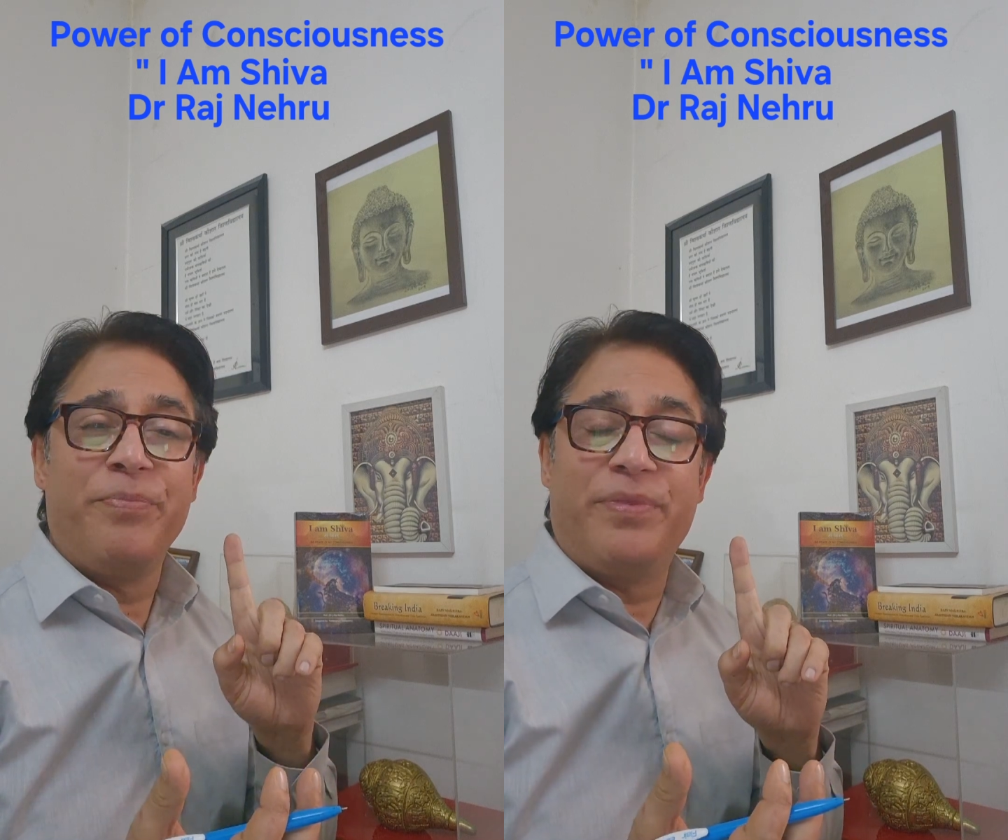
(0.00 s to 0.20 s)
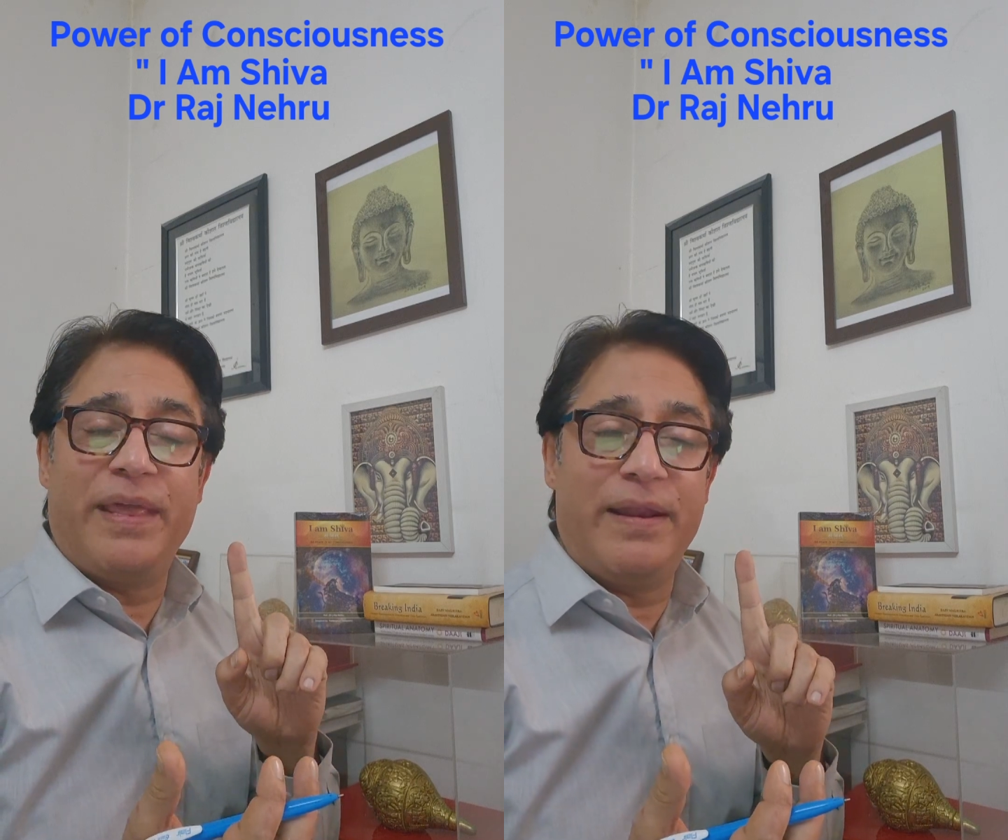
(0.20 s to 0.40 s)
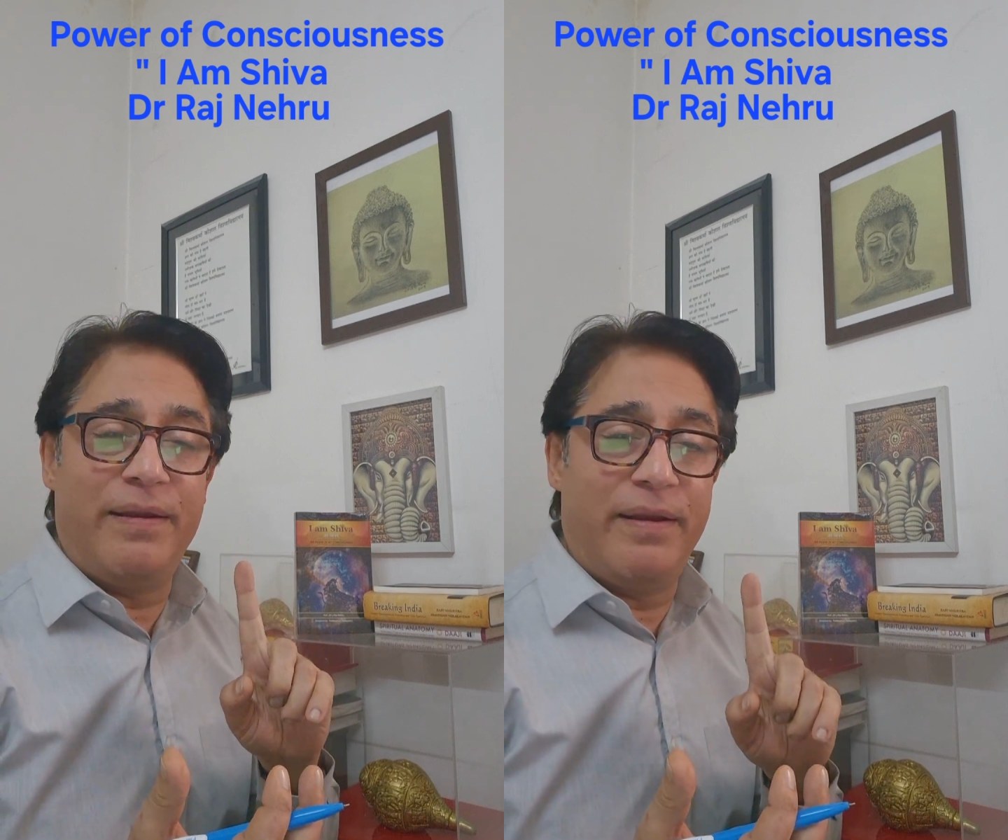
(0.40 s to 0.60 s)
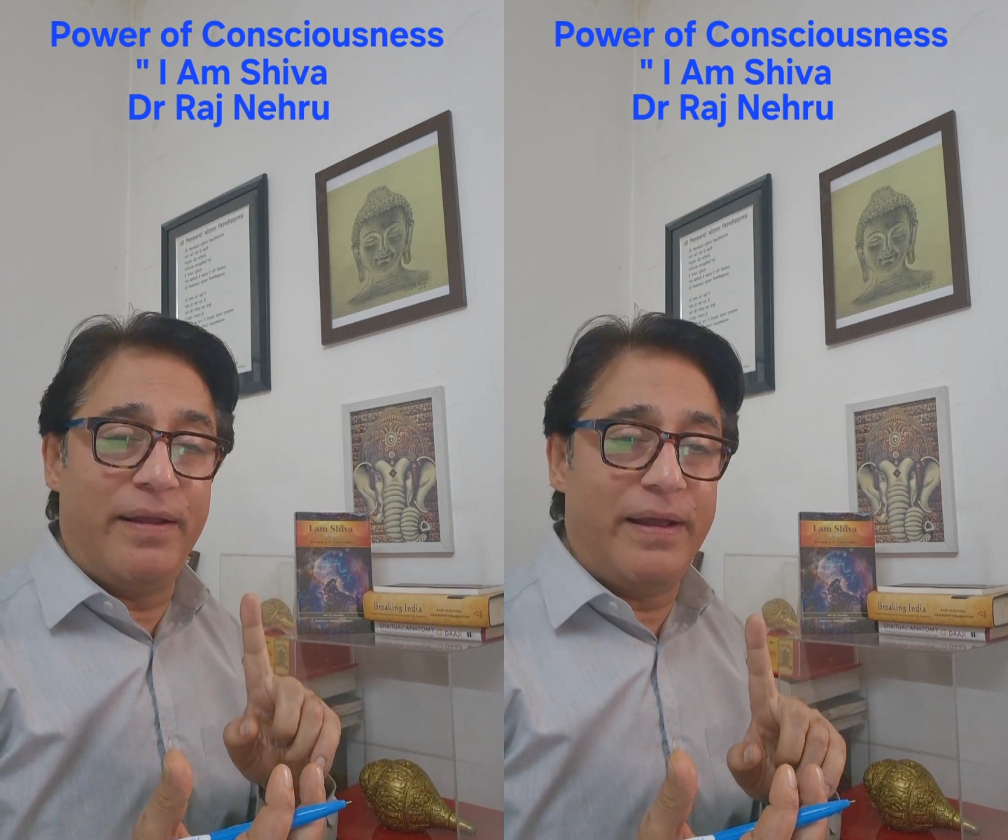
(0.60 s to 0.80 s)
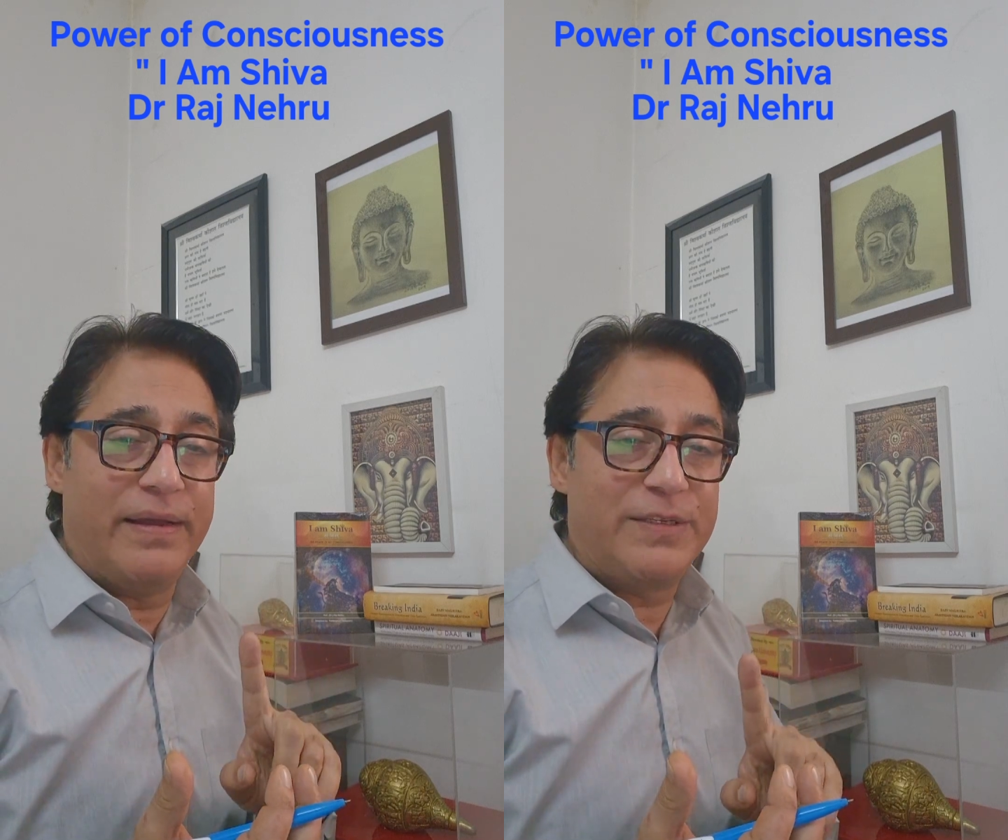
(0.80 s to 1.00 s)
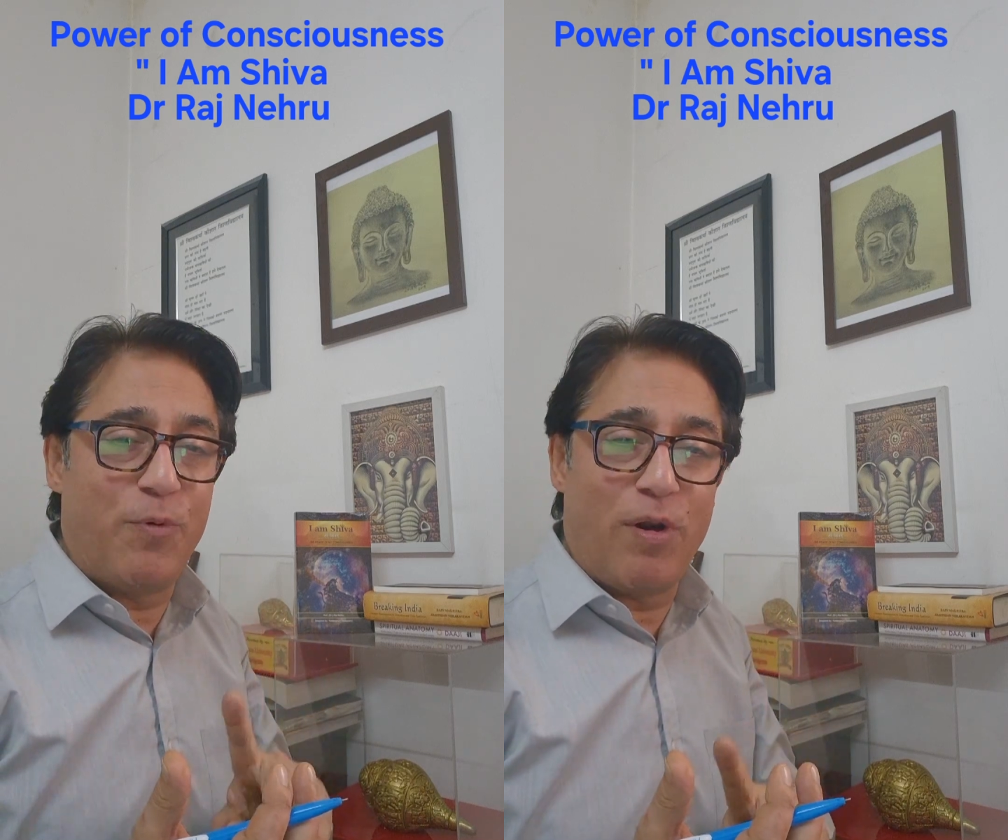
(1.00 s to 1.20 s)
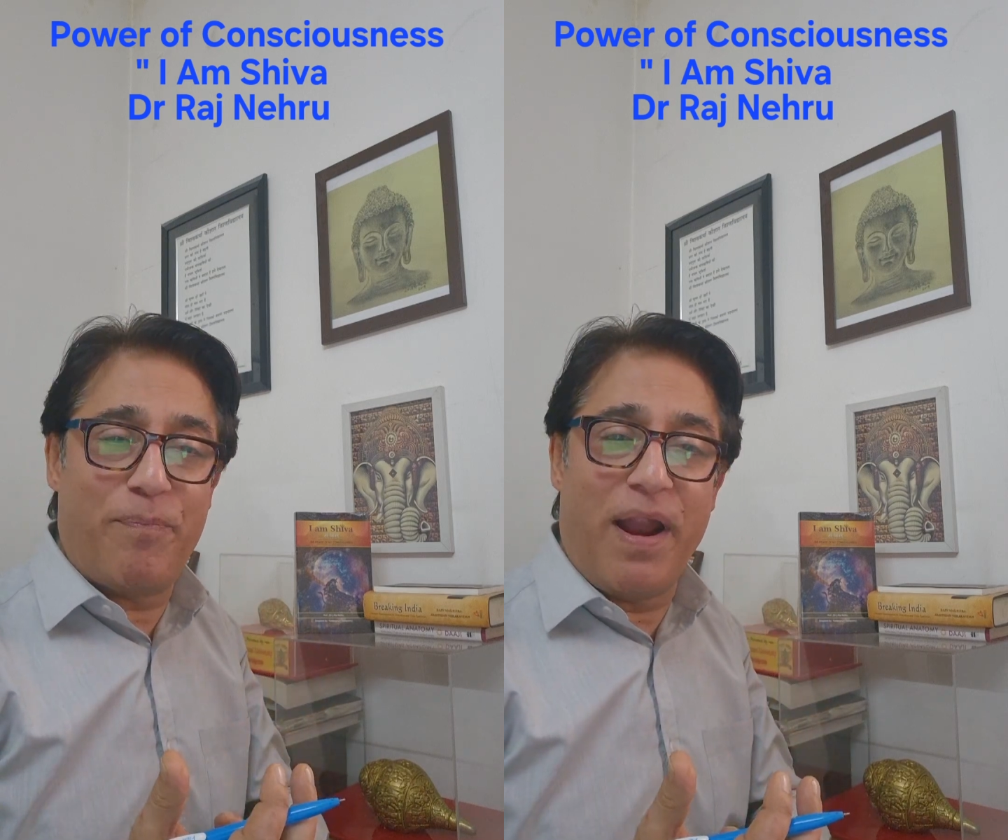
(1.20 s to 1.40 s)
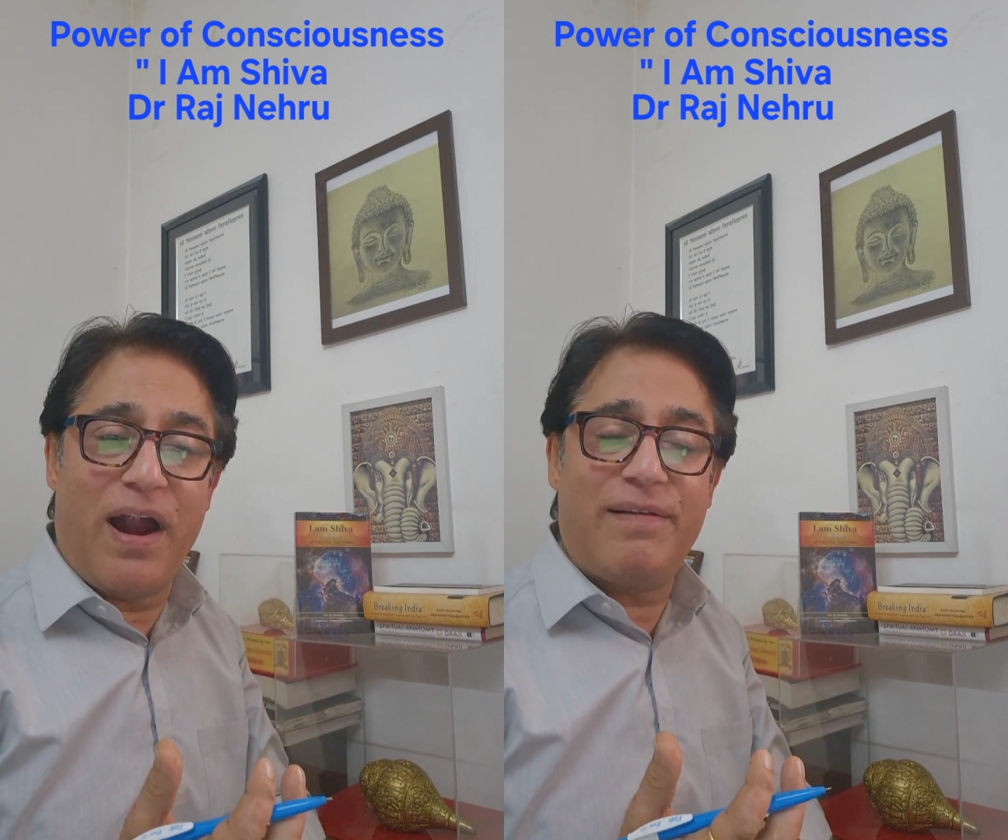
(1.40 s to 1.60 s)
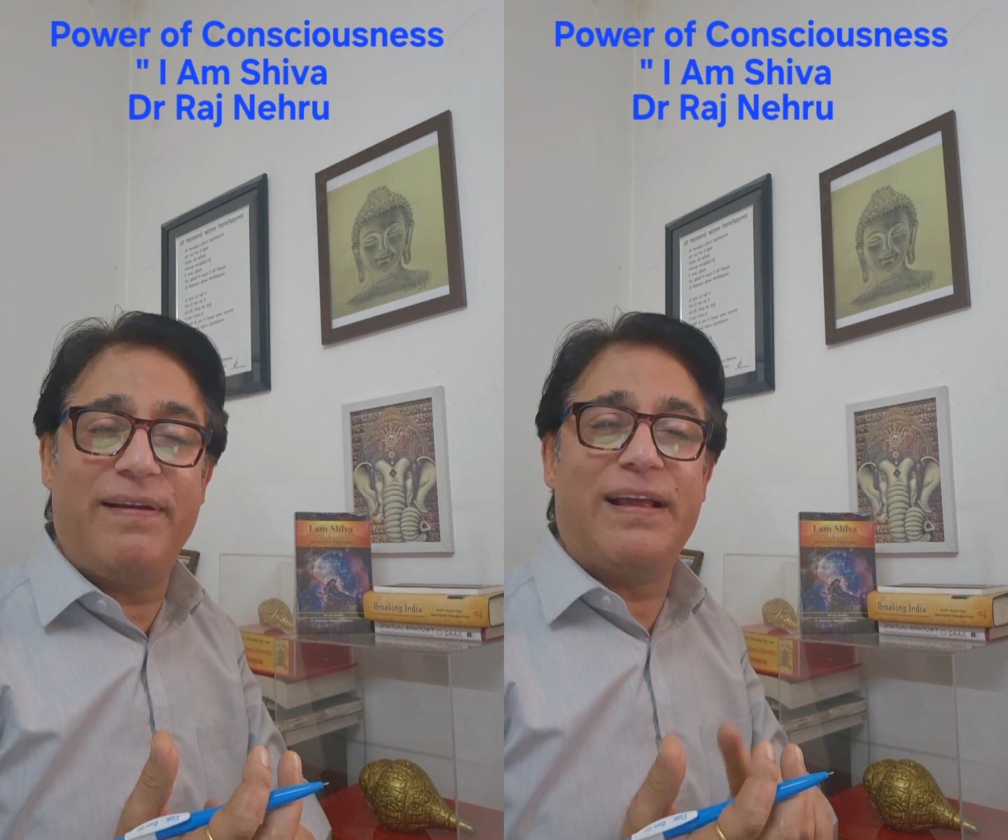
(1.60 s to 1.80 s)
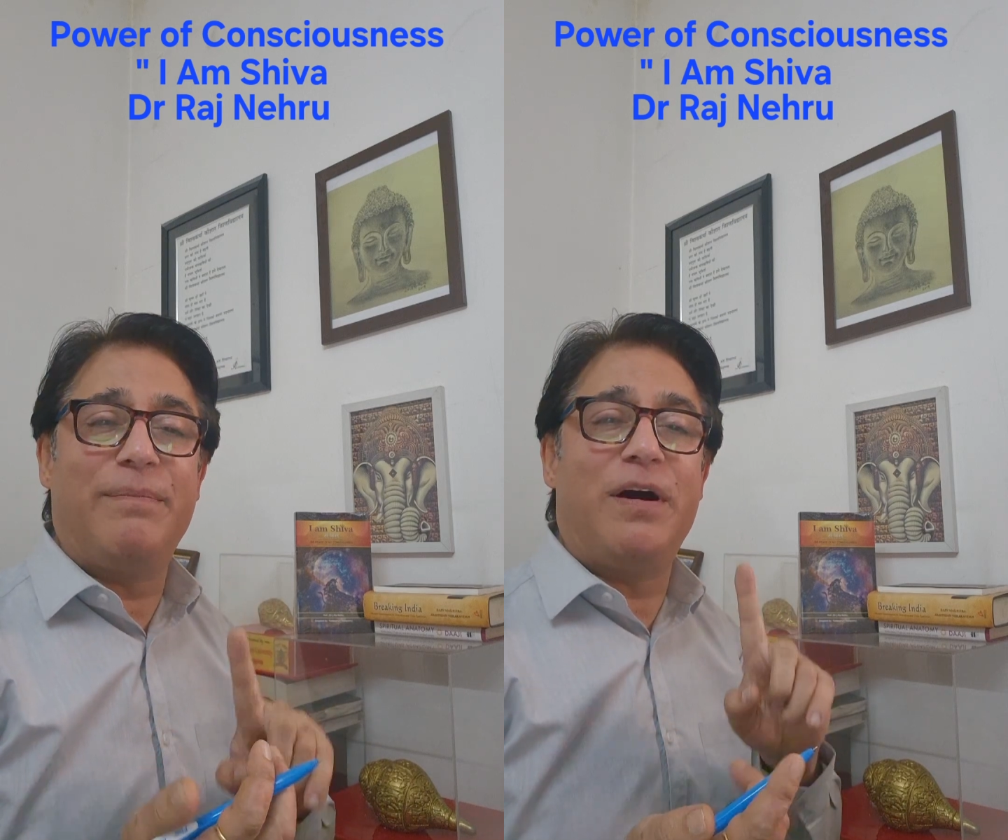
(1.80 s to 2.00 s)
Then a small plant
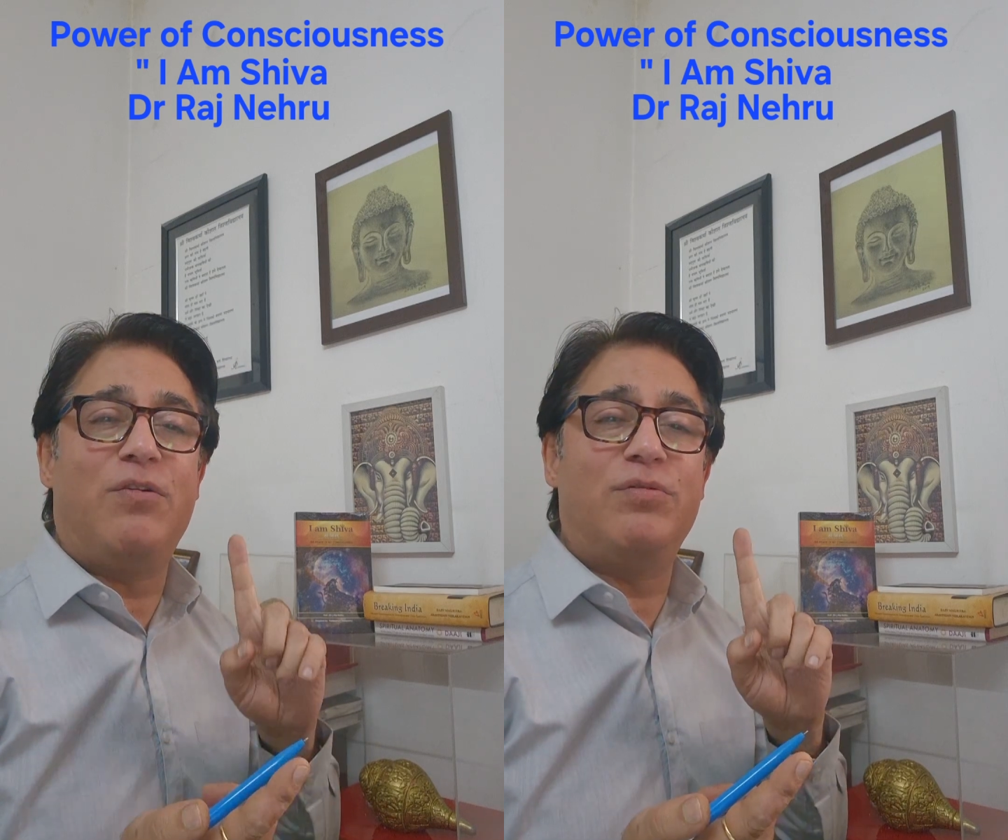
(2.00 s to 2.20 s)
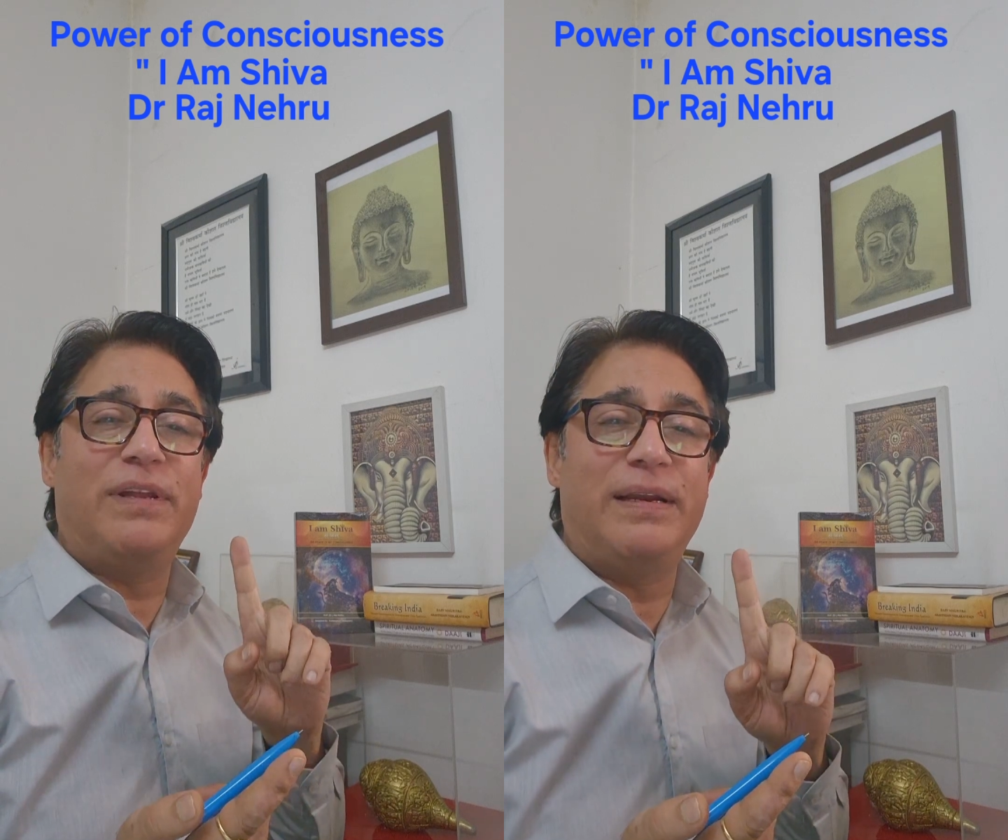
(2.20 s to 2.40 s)
will come out.